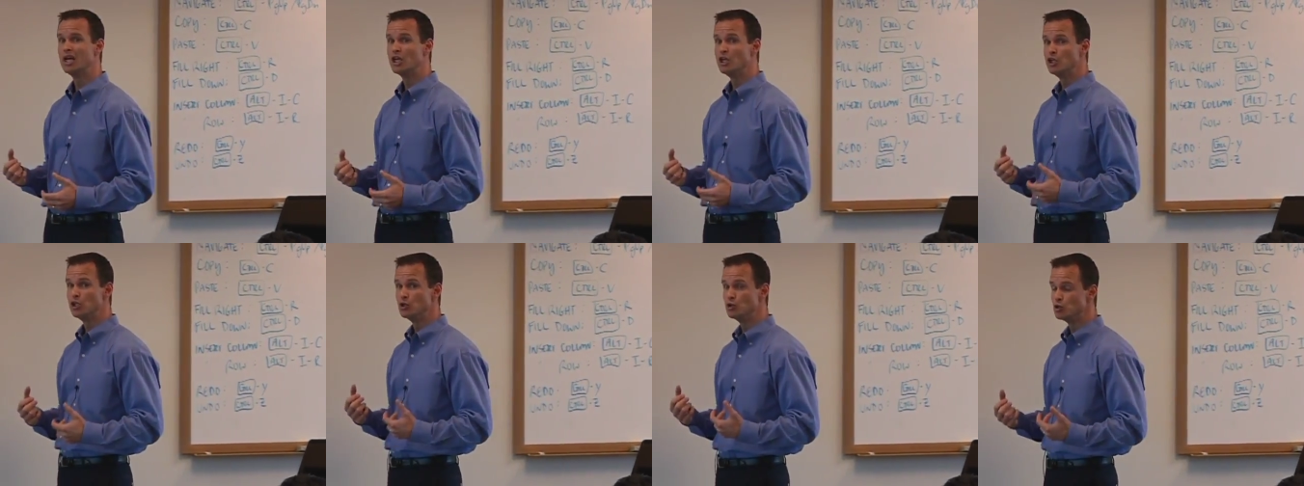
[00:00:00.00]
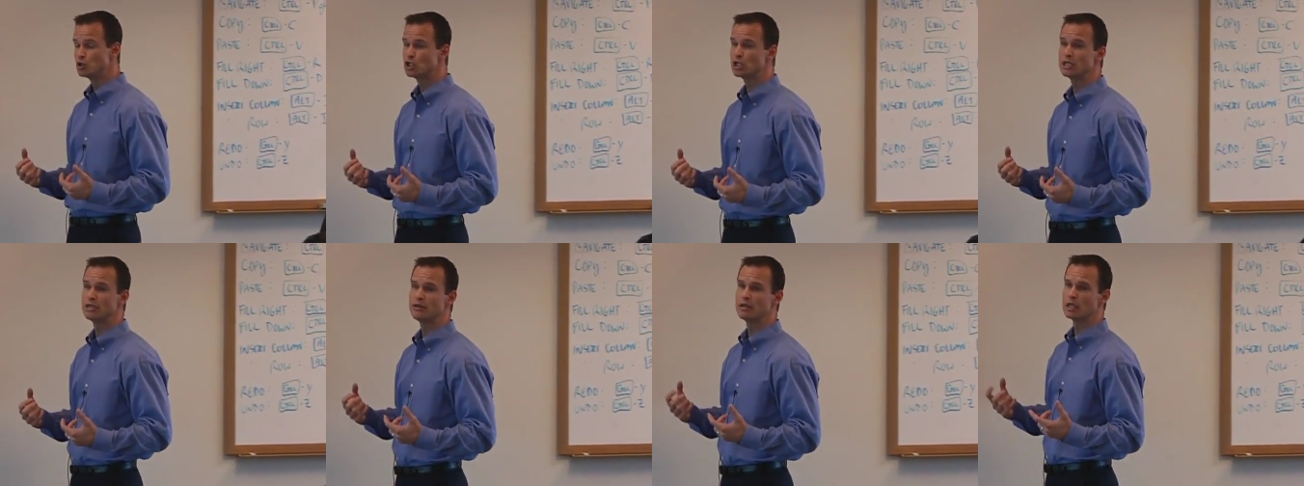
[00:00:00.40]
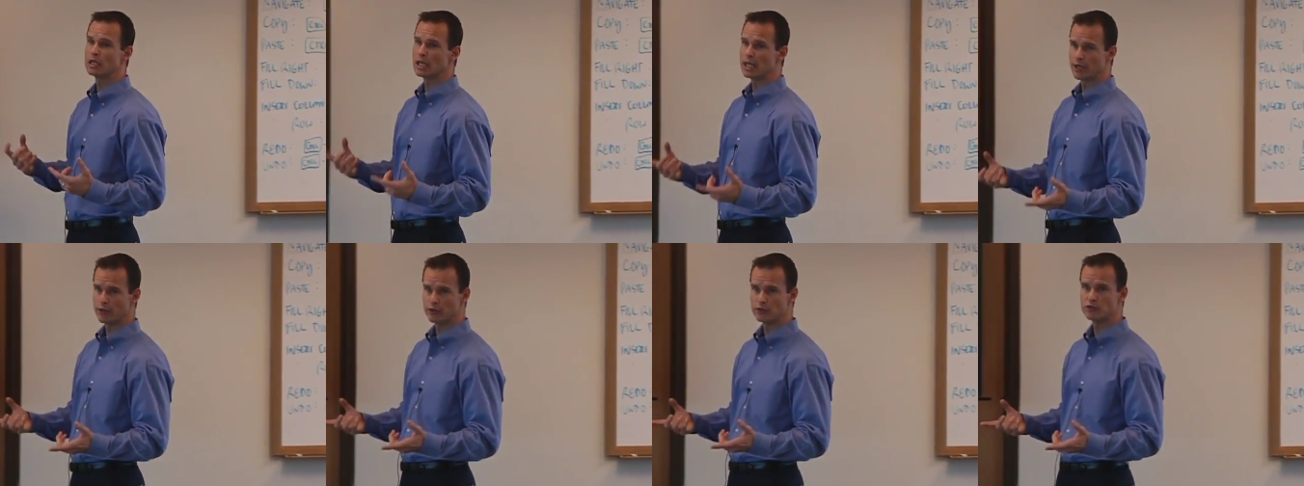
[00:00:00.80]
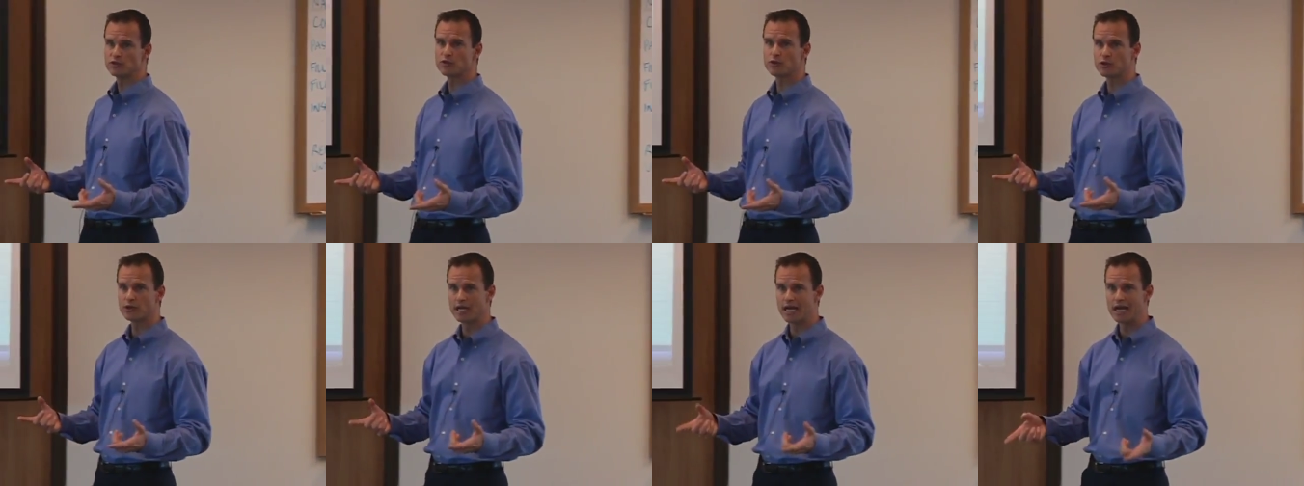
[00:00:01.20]
Usually, the lenders
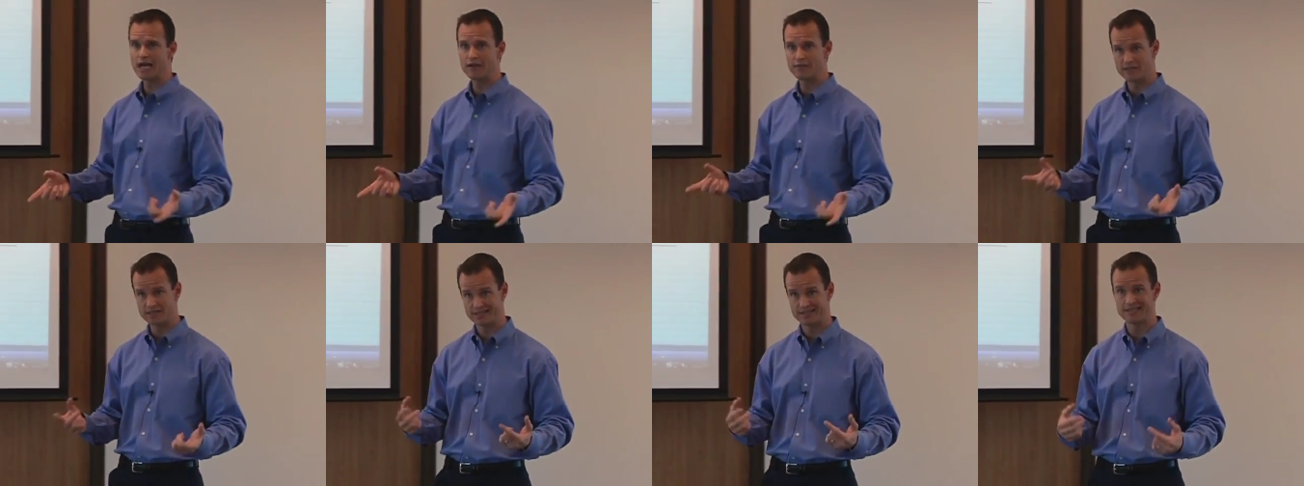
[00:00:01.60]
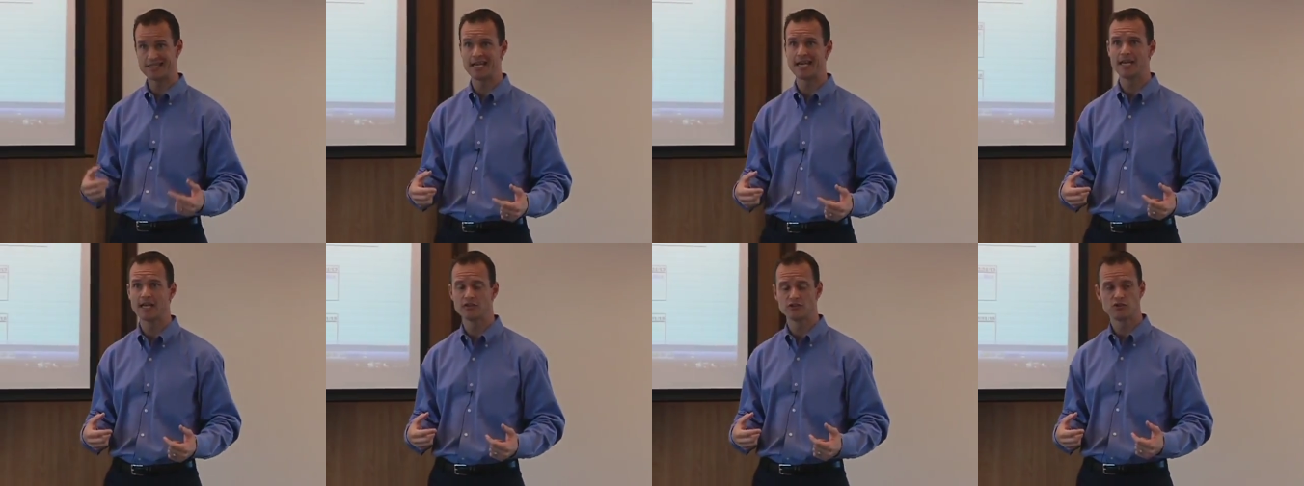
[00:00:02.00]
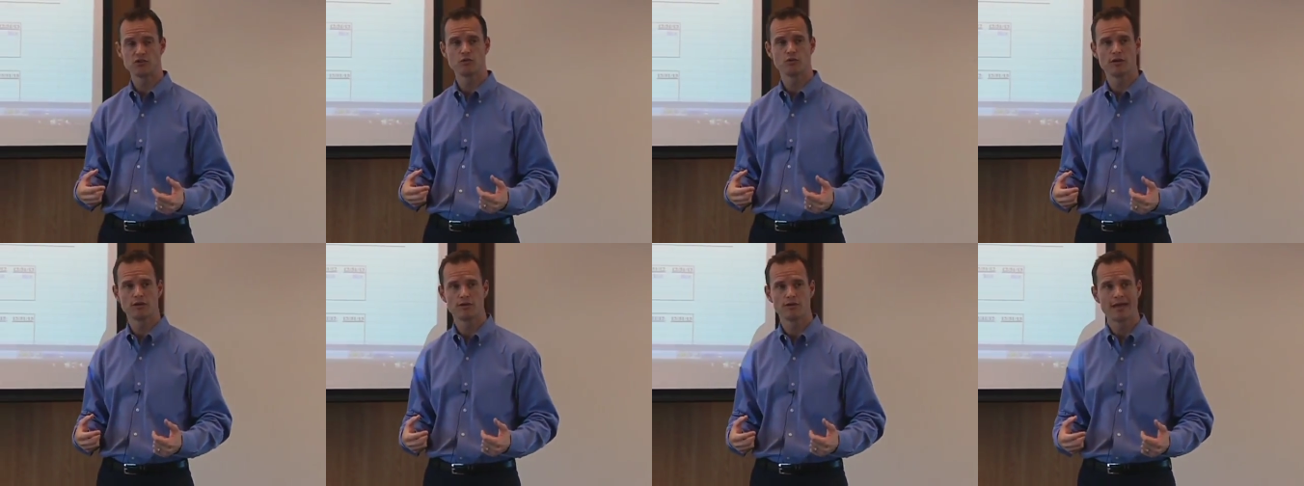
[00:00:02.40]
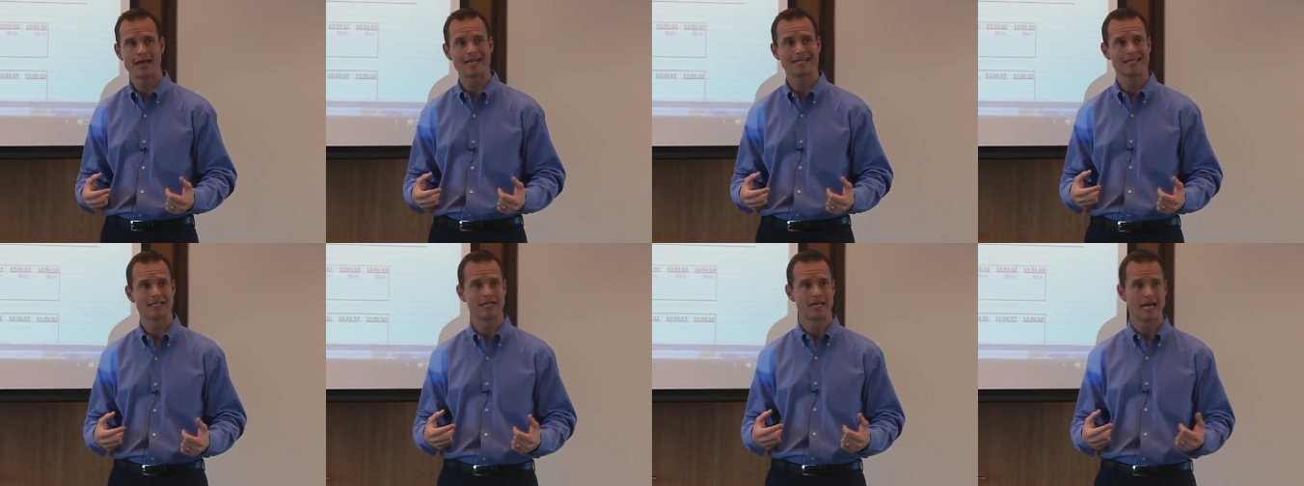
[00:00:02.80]
are going to have a say as to whether
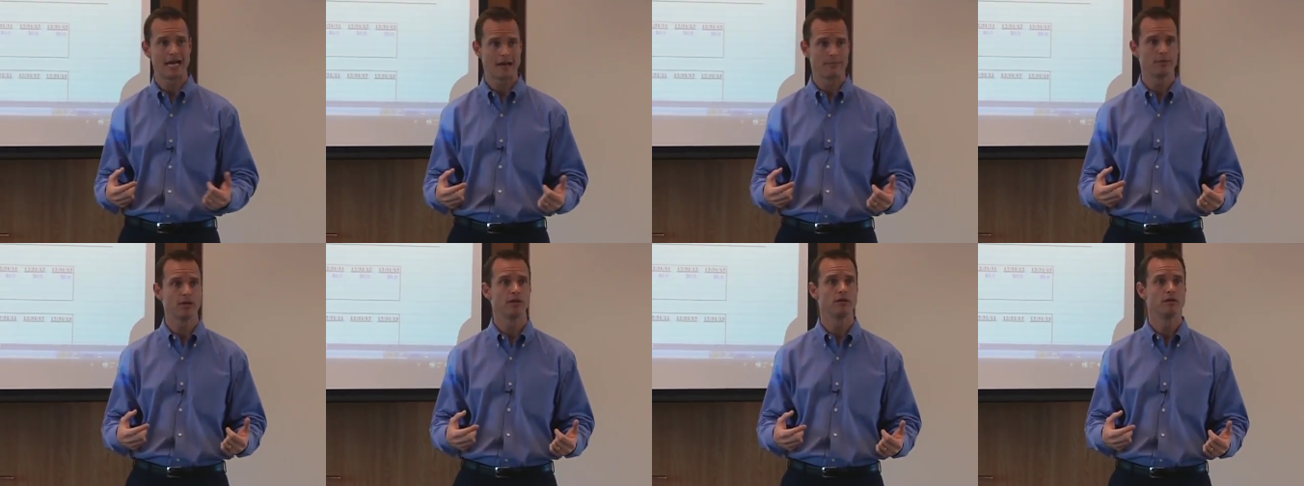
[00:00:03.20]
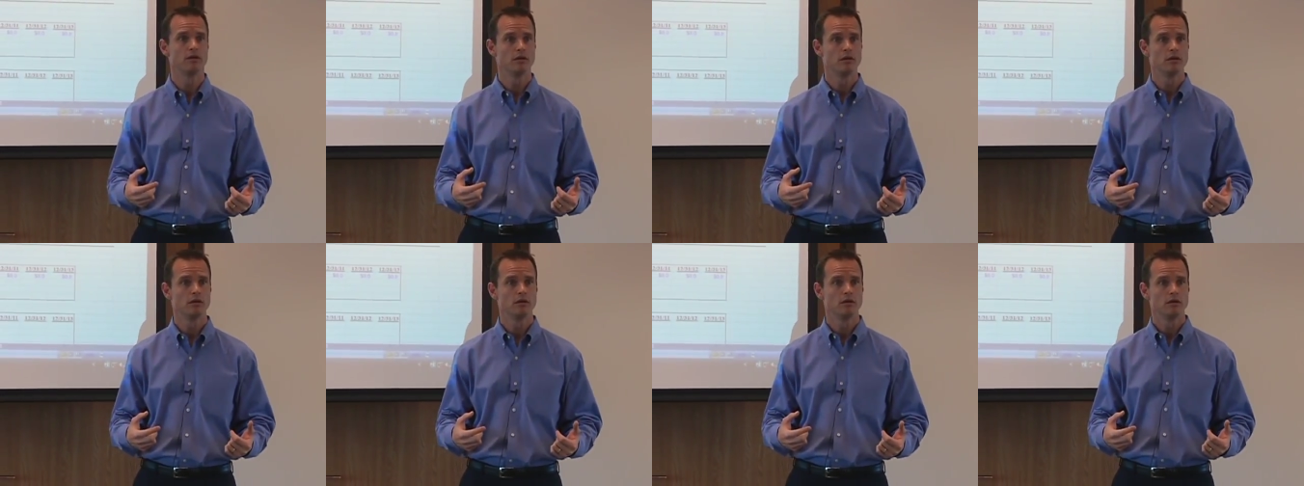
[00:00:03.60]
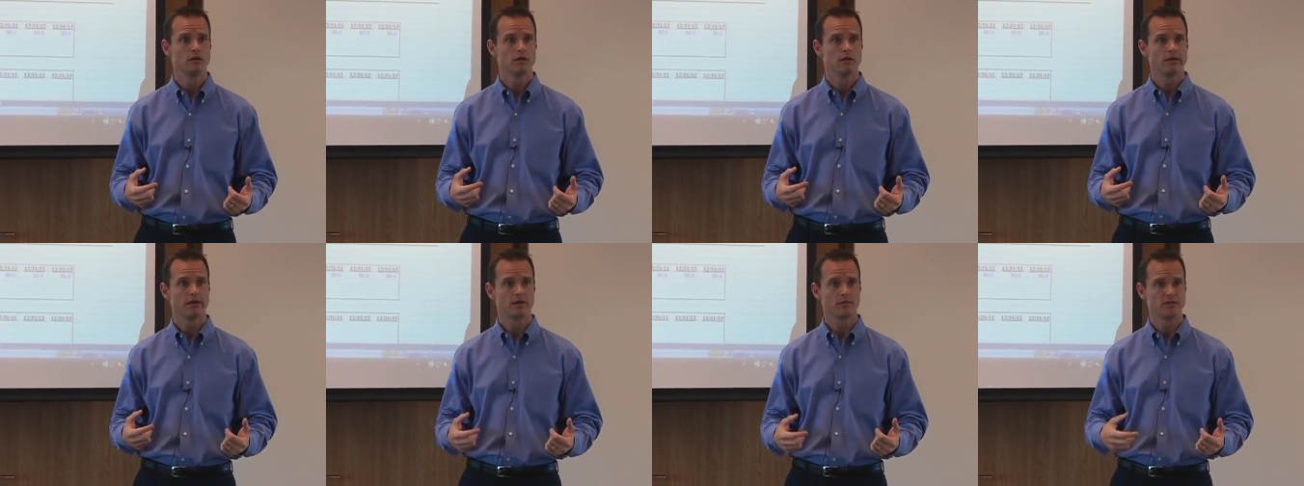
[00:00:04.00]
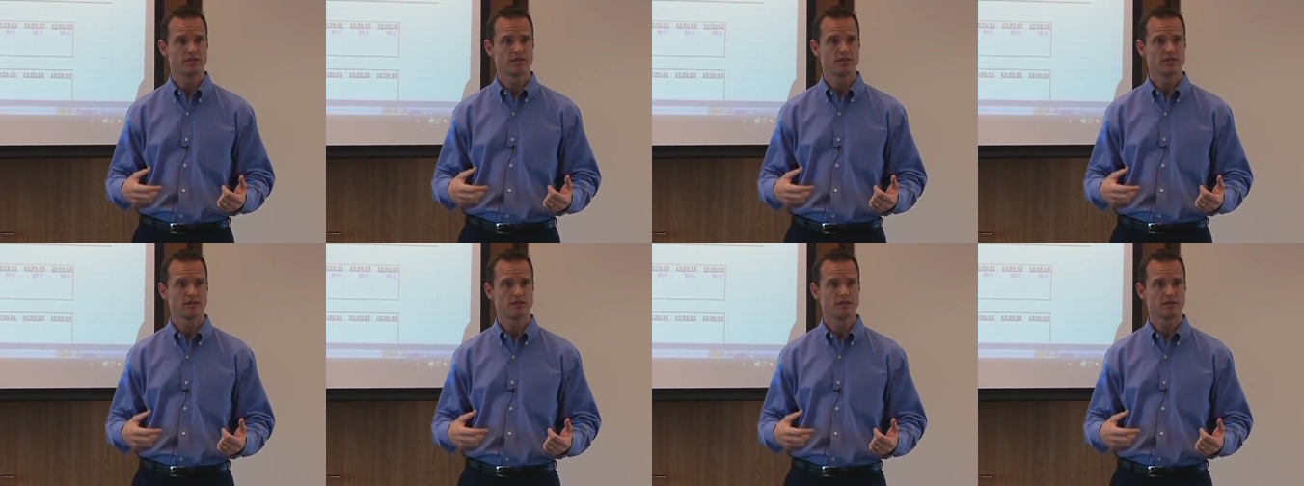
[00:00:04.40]
that can happen. That'll